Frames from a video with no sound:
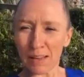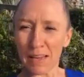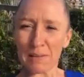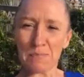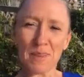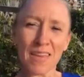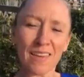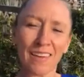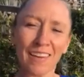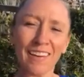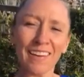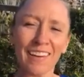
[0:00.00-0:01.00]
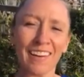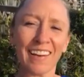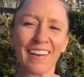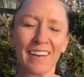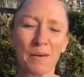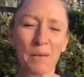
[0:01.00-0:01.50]
I am making
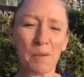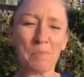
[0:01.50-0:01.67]
uh,